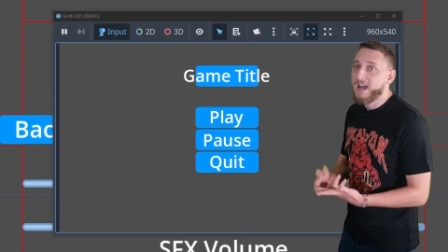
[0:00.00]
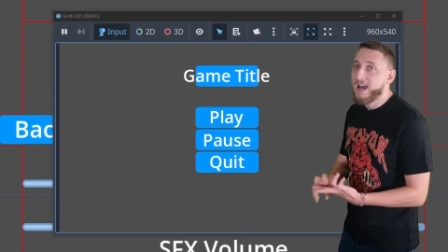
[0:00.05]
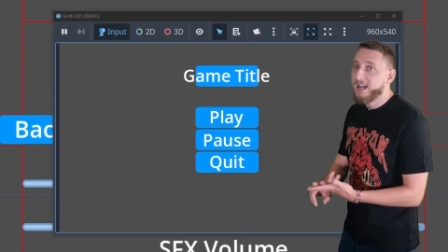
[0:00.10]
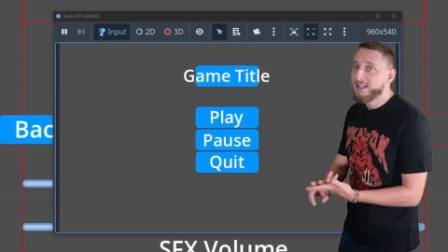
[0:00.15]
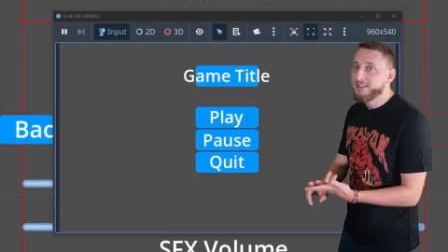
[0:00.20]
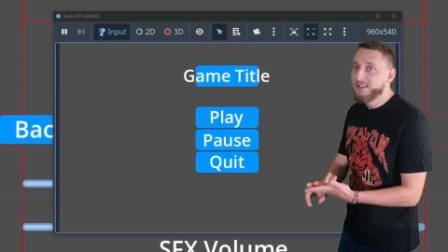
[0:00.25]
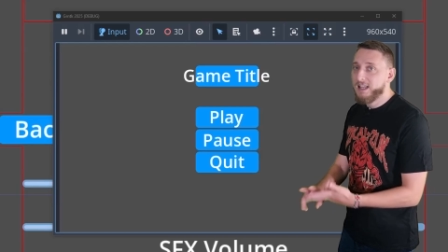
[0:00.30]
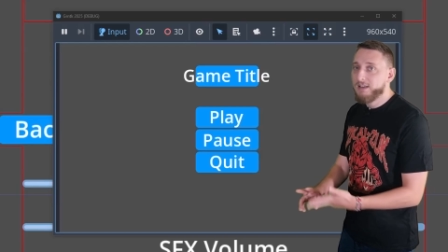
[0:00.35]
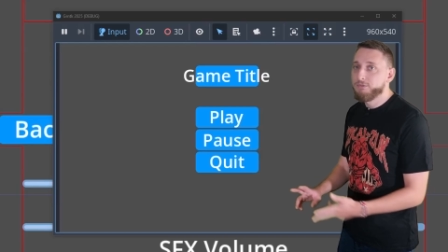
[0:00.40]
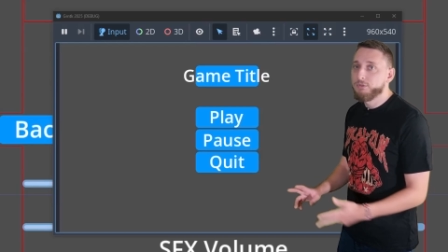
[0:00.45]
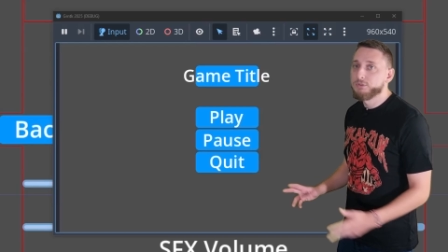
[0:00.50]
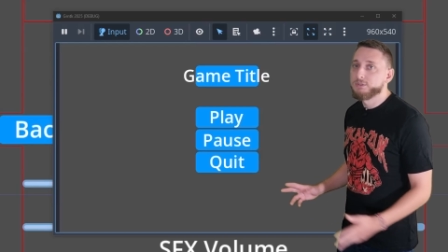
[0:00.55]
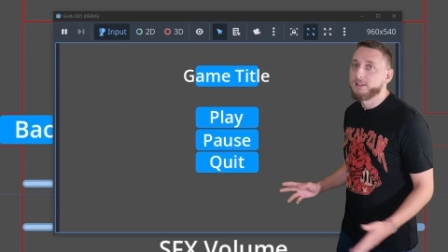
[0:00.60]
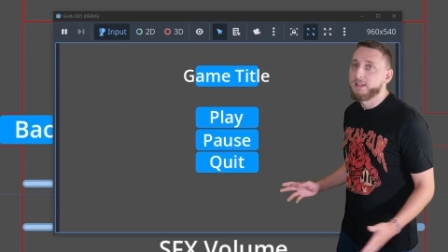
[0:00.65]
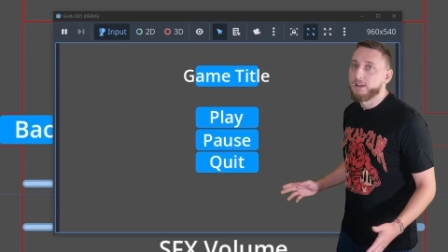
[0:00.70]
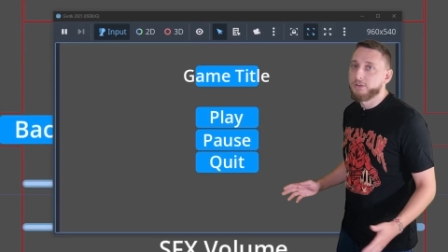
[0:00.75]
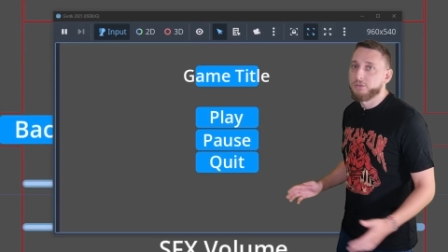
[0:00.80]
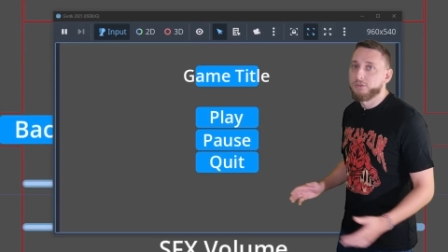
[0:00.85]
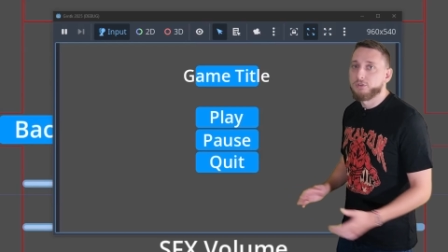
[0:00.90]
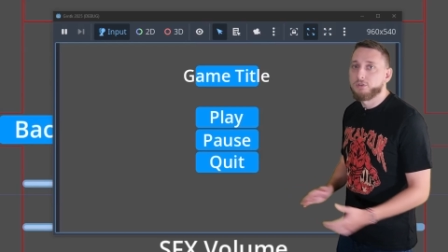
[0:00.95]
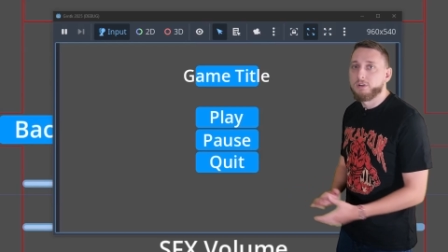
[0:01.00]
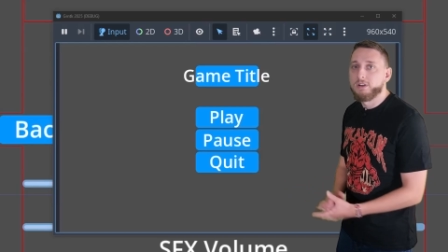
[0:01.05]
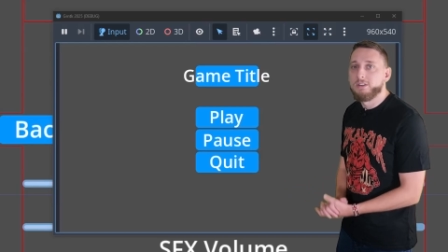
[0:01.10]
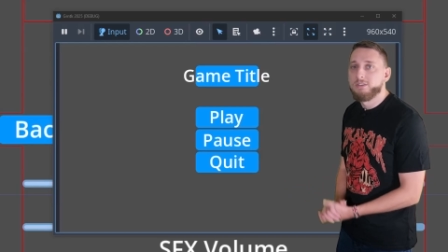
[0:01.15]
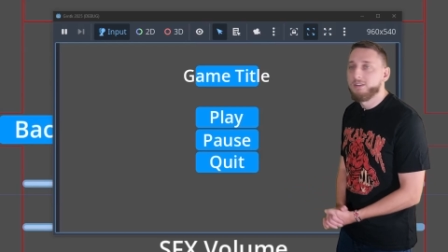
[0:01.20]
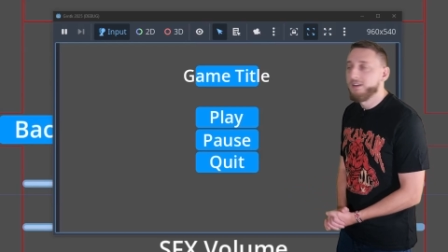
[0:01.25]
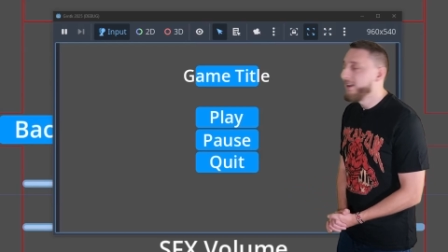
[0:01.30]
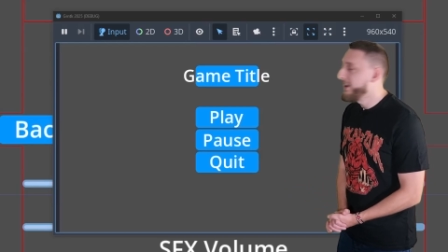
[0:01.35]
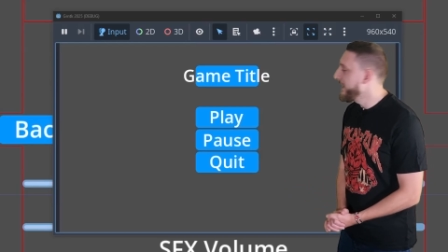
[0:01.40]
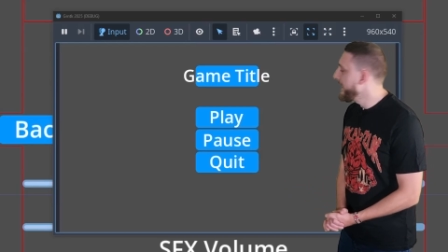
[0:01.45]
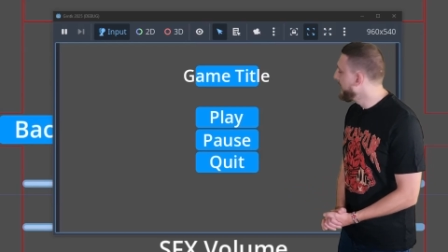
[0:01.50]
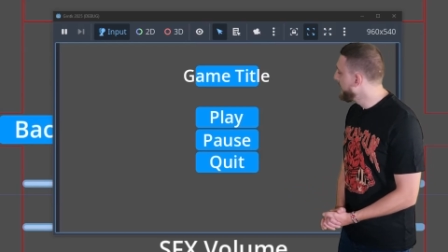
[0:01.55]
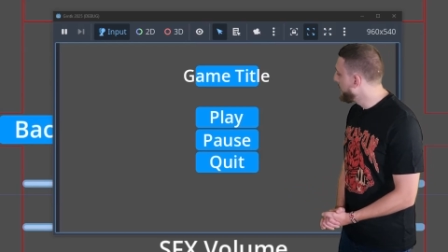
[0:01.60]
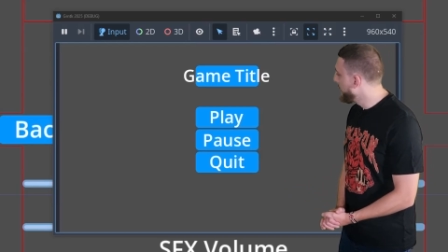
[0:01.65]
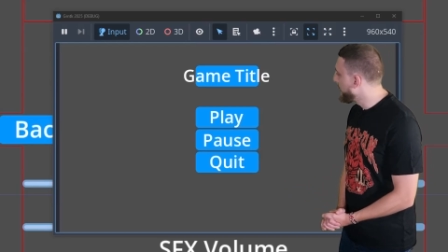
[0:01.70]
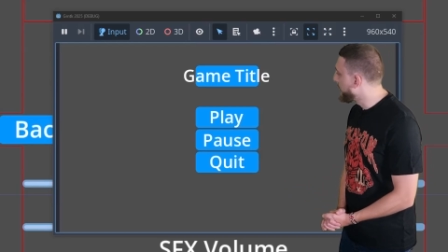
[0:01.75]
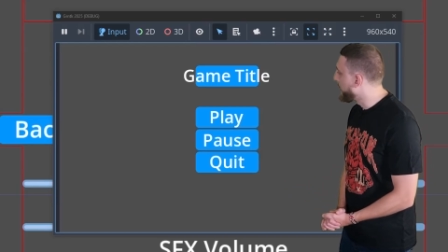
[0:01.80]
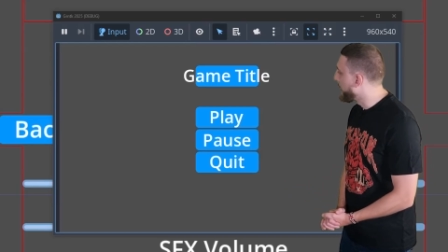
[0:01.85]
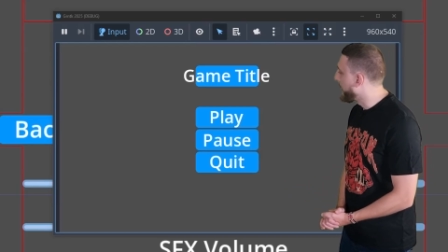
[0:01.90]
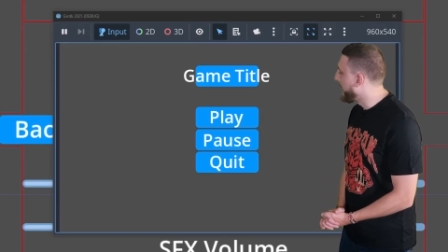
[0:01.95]
and level selection screens into
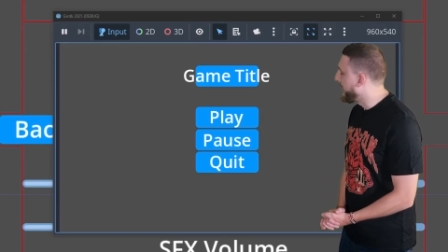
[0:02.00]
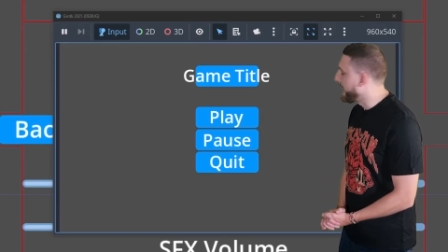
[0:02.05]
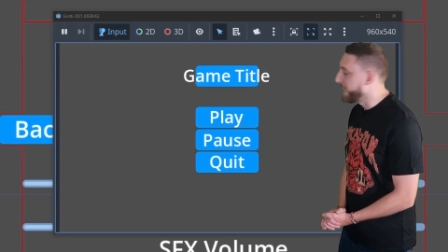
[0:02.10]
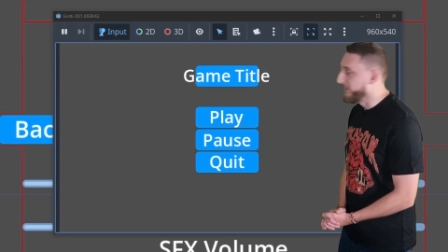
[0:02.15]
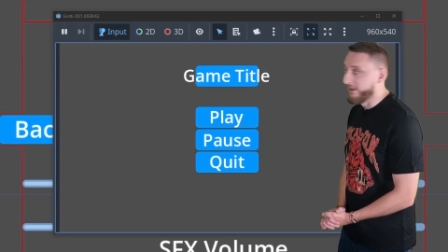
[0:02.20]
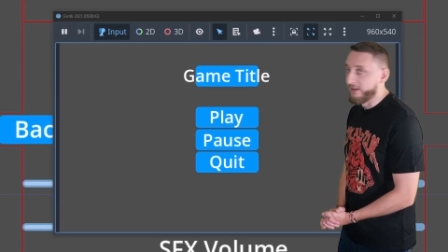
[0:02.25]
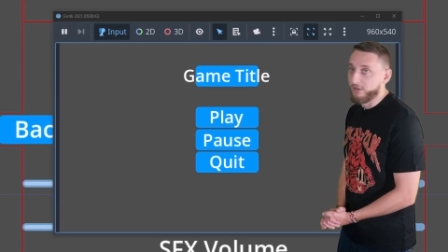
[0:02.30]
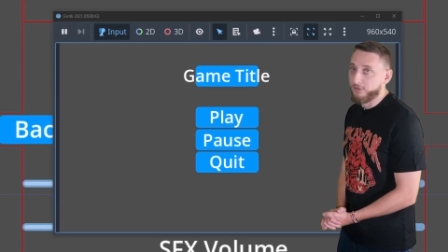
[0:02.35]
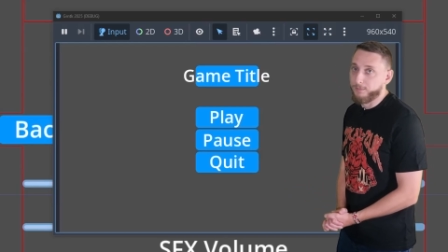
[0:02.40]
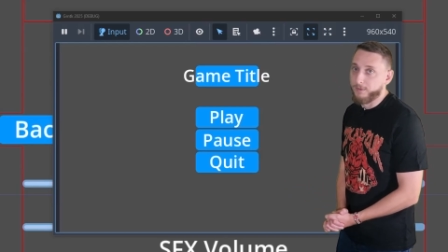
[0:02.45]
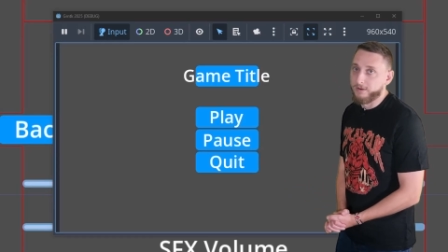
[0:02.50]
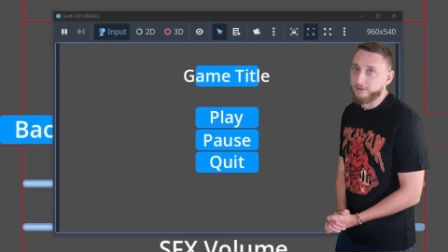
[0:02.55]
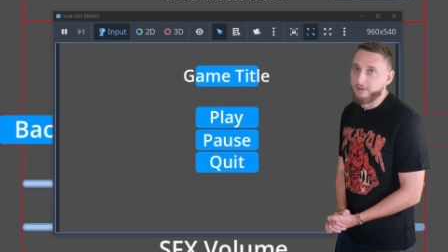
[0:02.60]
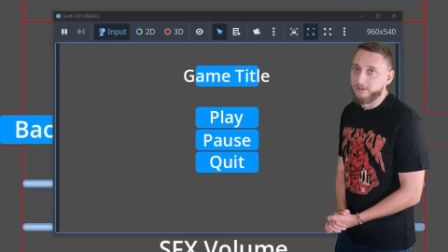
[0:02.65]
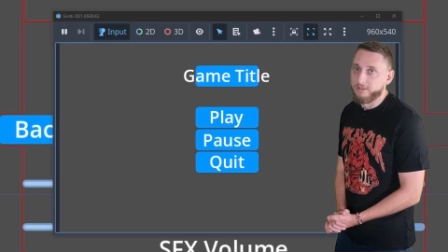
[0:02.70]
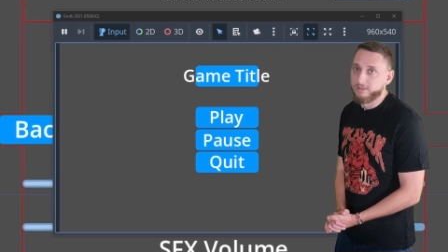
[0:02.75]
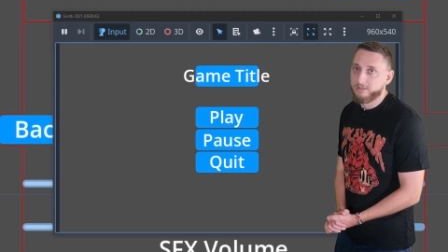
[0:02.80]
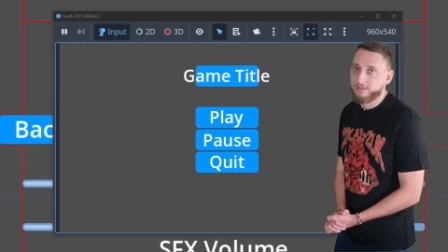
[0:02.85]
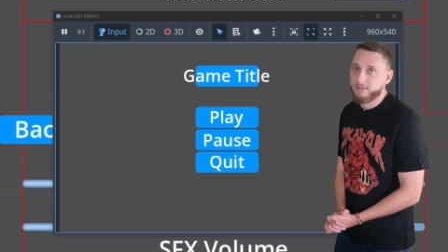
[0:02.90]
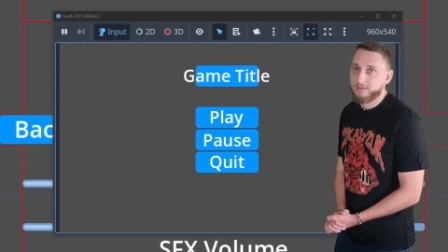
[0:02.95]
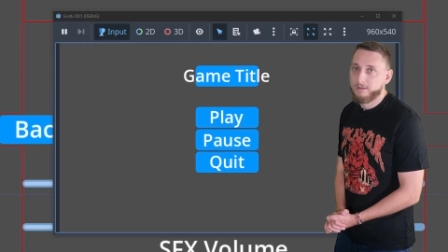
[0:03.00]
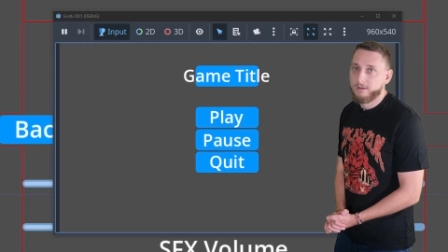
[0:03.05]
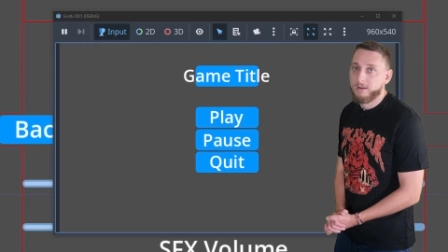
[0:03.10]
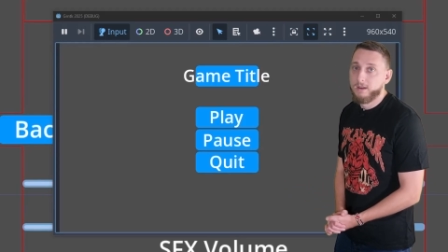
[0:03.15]
a coherent experience,